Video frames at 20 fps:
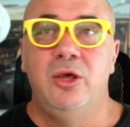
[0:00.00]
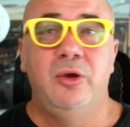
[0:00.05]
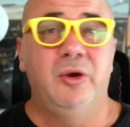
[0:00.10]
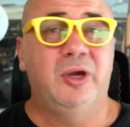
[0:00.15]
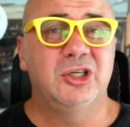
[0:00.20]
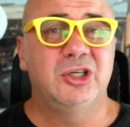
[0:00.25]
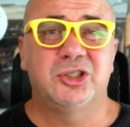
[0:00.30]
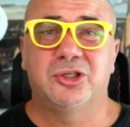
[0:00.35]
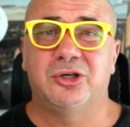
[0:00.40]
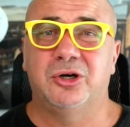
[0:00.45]

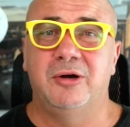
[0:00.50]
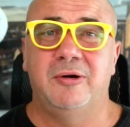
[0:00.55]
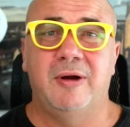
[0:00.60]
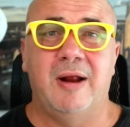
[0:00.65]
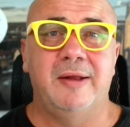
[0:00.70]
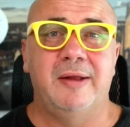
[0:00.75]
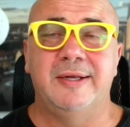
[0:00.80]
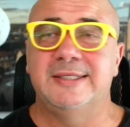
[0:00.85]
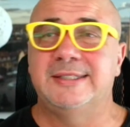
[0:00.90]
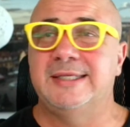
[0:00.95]
You can just turn
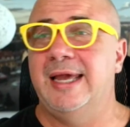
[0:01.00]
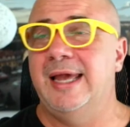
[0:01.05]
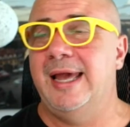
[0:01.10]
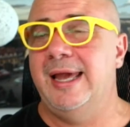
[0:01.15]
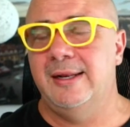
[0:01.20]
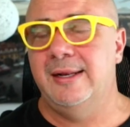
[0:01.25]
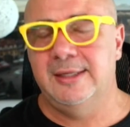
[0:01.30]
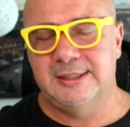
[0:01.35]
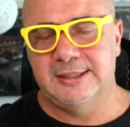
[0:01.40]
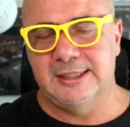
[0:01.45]
around and say,
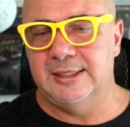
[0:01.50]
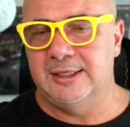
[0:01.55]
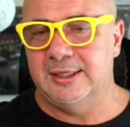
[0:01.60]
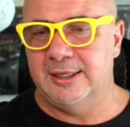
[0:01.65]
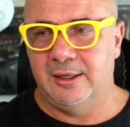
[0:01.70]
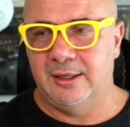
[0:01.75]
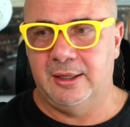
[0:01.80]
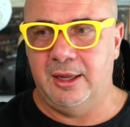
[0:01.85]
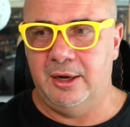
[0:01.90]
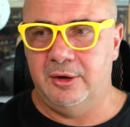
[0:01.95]
hey,
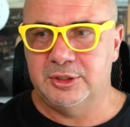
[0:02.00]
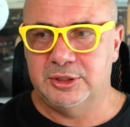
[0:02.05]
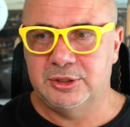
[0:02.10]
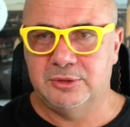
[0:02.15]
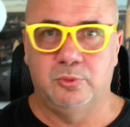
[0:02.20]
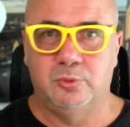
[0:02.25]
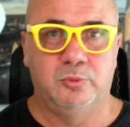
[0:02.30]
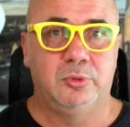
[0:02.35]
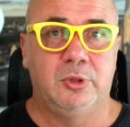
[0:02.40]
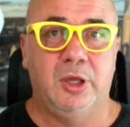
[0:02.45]
listen,
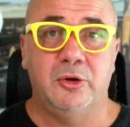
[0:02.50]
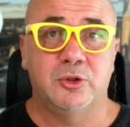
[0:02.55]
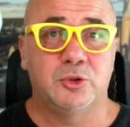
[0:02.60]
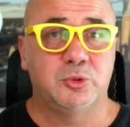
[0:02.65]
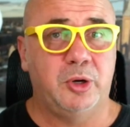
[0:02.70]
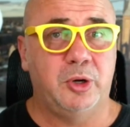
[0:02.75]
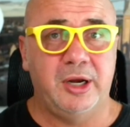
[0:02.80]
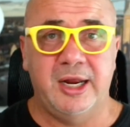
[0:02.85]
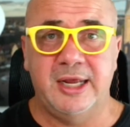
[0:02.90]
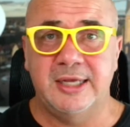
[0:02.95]
here's
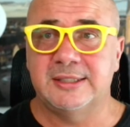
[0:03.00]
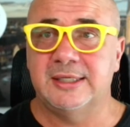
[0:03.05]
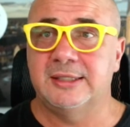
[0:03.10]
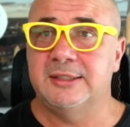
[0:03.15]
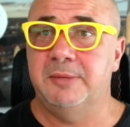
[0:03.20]
what it is.